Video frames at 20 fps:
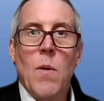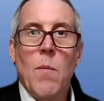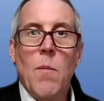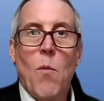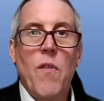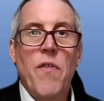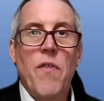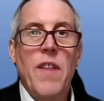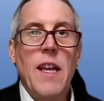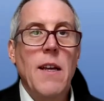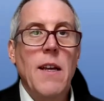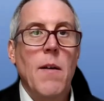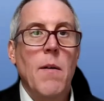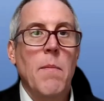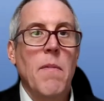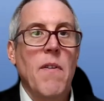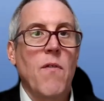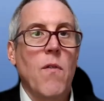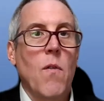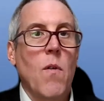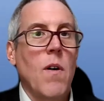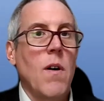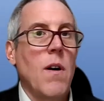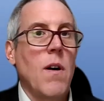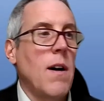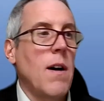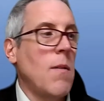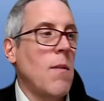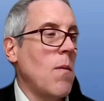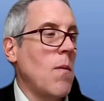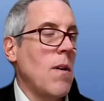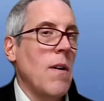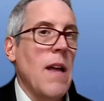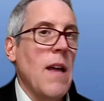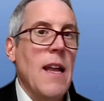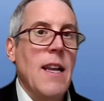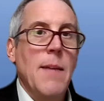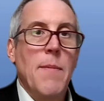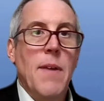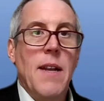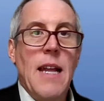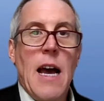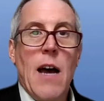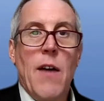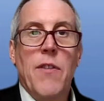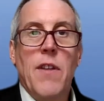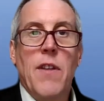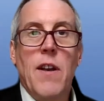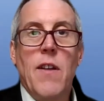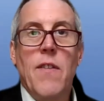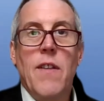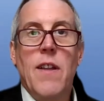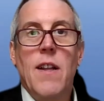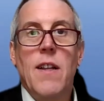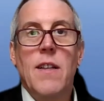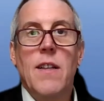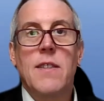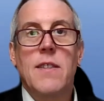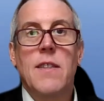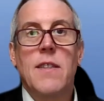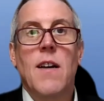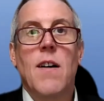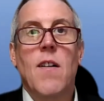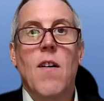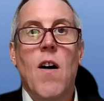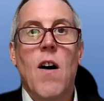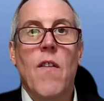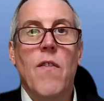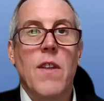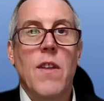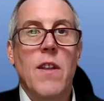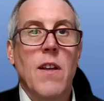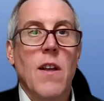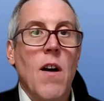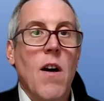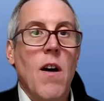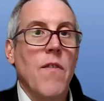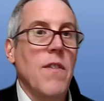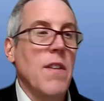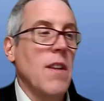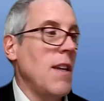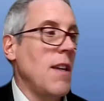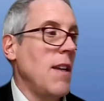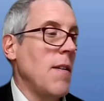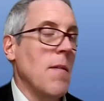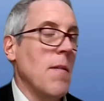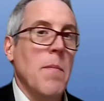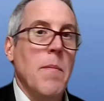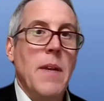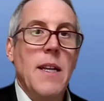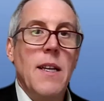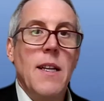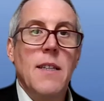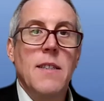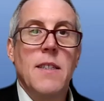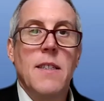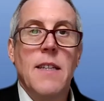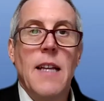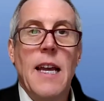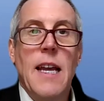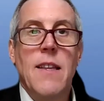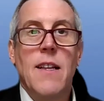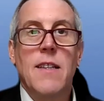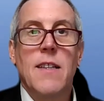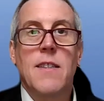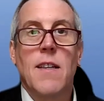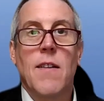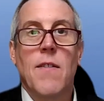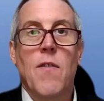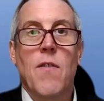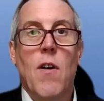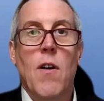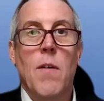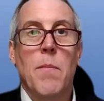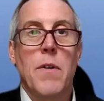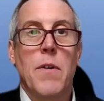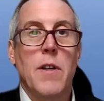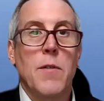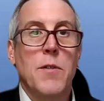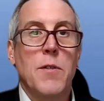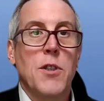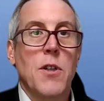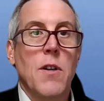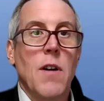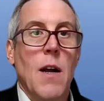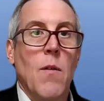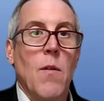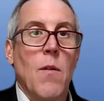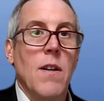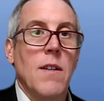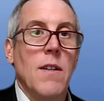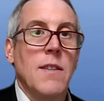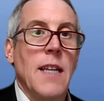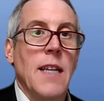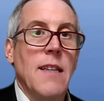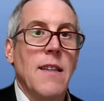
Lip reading: One more thing, before anybody out there that is on the meeting today that's a farm producer, I want